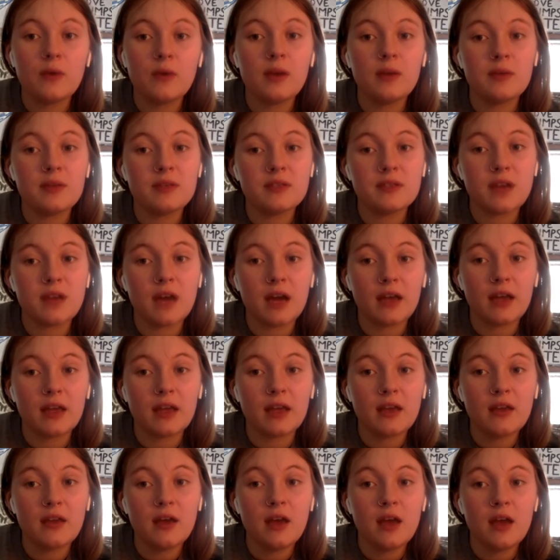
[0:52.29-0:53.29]

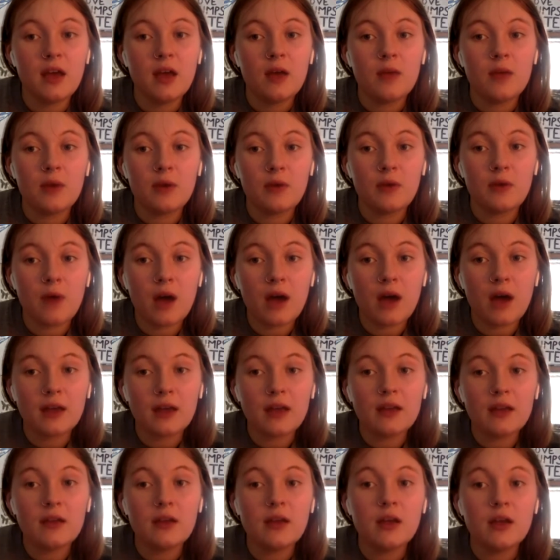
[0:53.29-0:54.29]
Winnipesaukee,
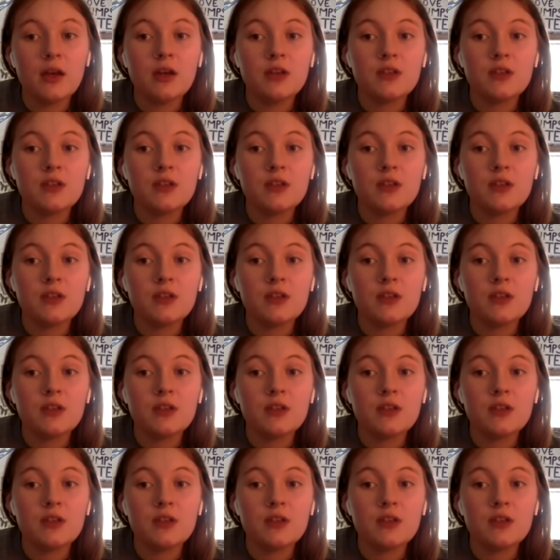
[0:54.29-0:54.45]
Pequawket,